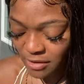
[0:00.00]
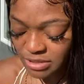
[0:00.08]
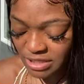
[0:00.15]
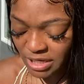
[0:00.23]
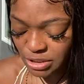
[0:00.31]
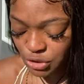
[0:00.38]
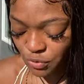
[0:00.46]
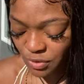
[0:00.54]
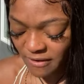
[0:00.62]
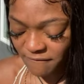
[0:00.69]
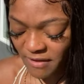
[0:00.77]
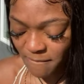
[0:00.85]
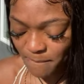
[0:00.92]

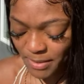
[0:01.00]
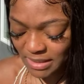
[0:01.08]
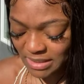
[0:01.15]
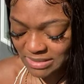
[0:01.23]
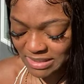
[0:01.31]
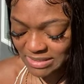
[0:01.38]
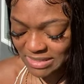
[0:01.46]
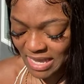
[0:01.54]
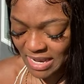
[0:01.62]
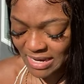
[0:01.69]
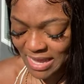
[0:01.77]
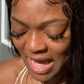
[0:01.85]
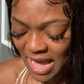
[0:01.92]
intuitive abilities
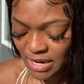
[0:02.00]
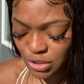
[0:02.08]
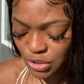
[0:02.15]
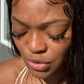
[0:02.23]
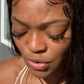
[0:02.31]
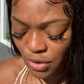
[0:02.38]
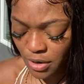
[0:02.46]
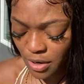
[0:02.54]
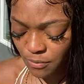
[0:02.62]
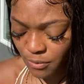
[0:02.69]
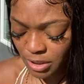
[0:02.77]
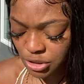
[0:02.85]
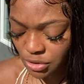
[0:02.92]
can guide your
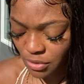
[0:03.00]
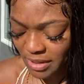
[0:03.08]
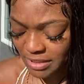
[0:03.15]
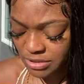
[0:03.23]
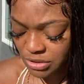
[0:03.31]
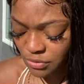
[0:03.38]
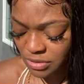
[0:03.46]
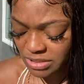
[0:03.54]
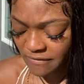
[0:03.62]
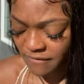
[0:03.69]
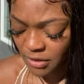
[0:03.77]
original intuitive and